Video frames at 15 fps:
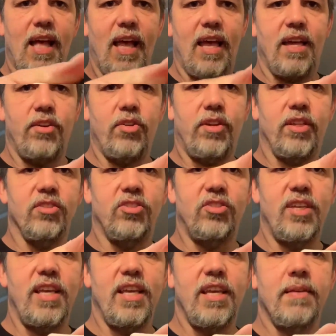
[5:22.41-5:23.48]
and you can
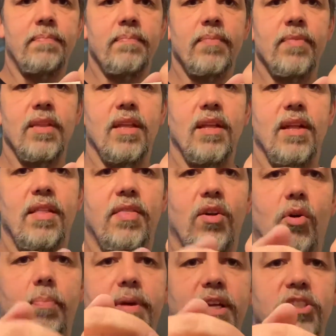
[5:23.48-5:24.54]
see there
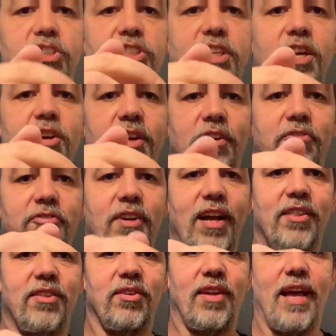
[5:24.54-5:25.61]
will be a shearing
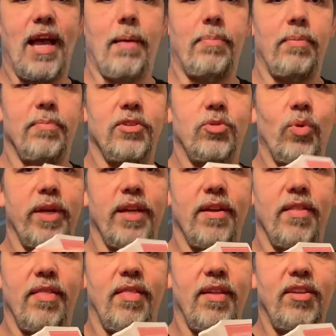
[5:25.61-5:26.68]
effect that will happen
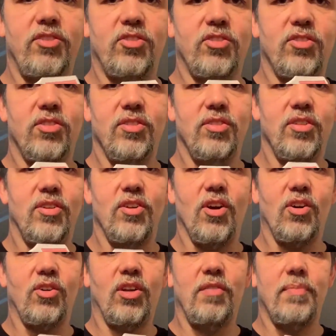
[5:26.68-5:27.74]
between this
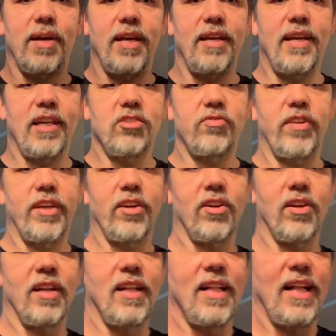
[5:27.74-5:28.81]
knuckle of my index finger